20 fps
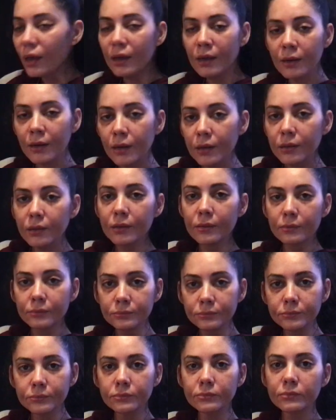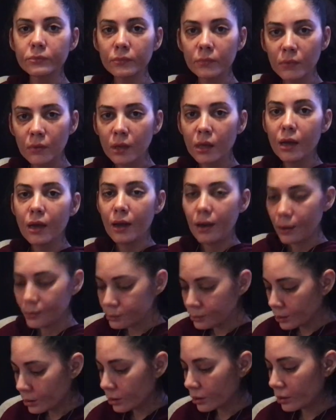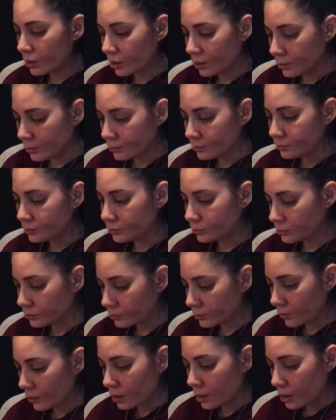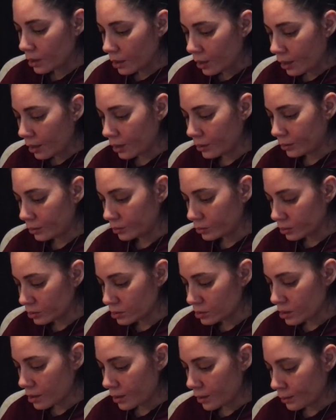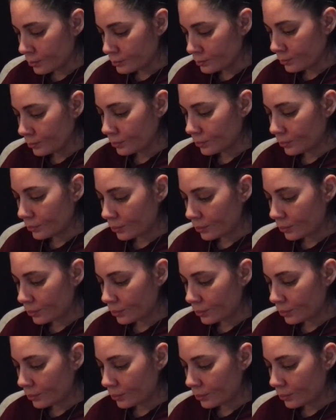And I did. I partied. I had a good time.